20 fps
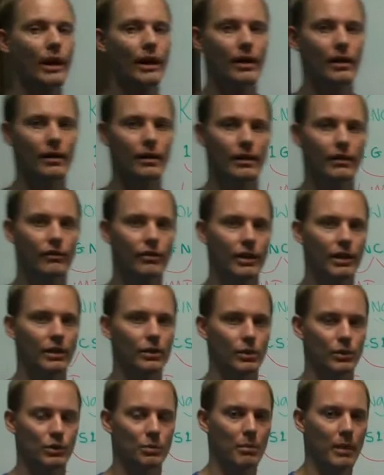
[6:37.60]
where the
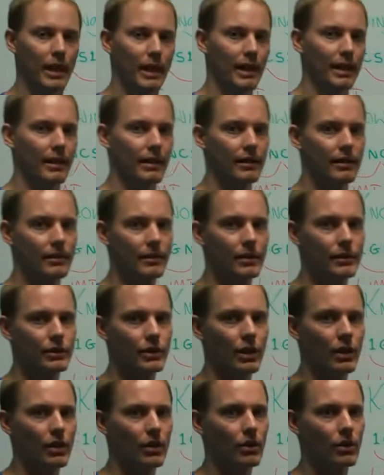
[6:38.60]
vehicle is made.
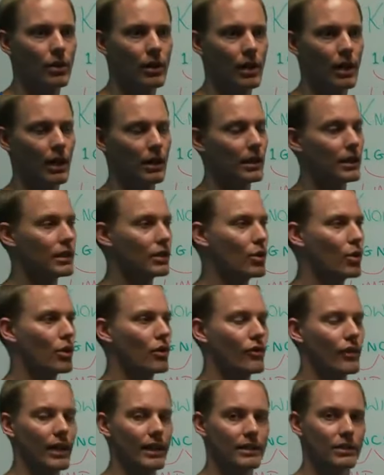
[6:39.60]
So a lot of
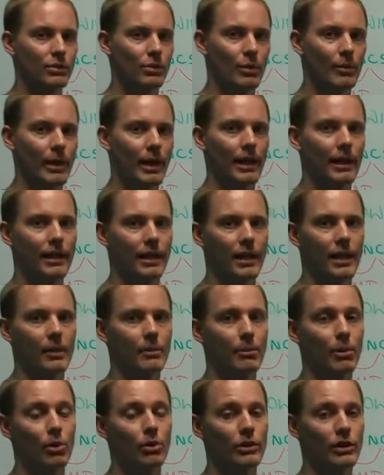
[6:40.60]
Corvettes were made
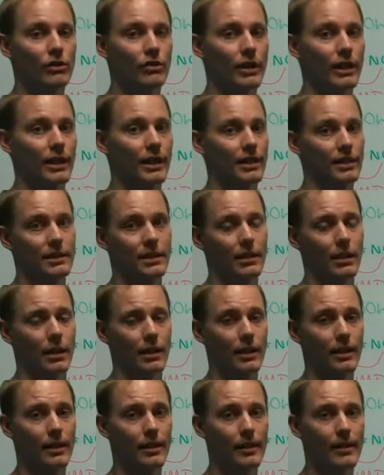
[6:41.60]
in Bowling Green,
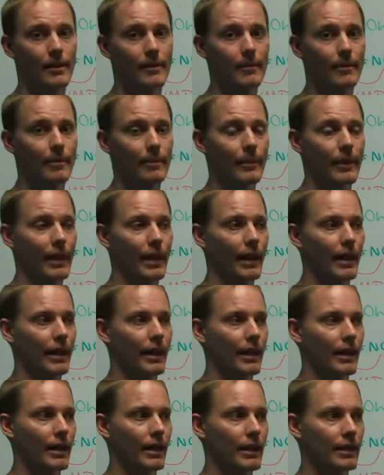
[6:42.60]
Kentucky.
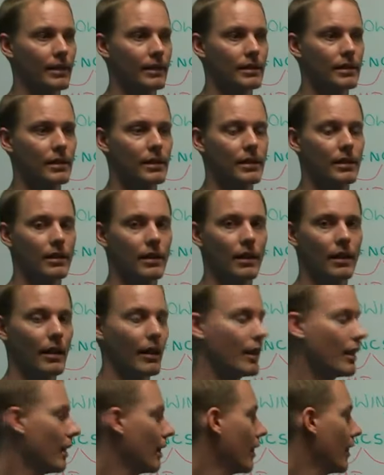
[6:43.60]
And
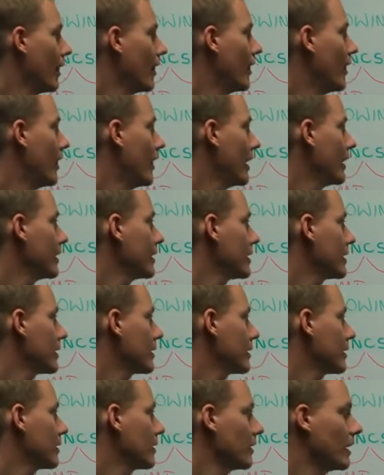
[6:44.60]

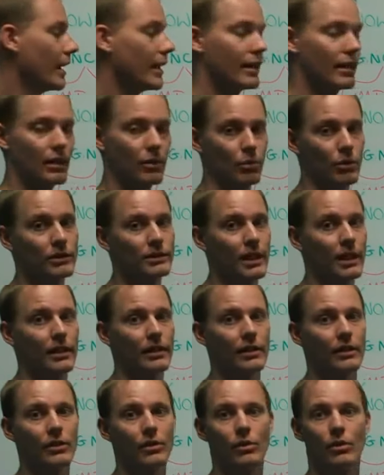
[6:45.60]
this letter will
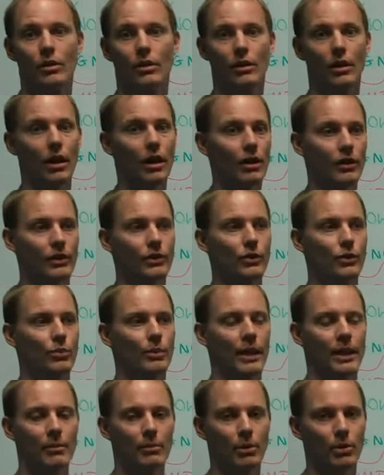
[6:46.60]
tell you, oh, this
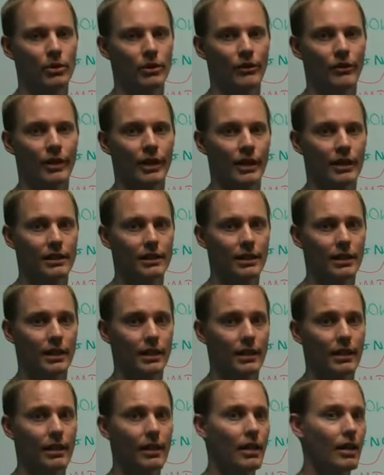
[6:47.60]
was made in Bowling Green,
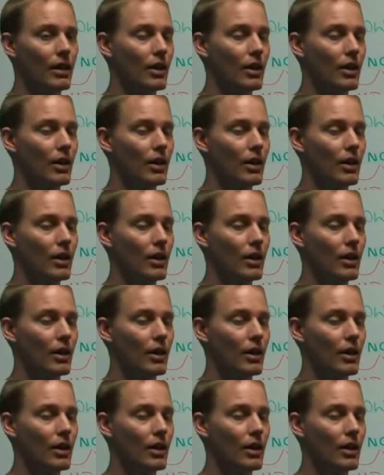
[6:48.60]
Kentucky.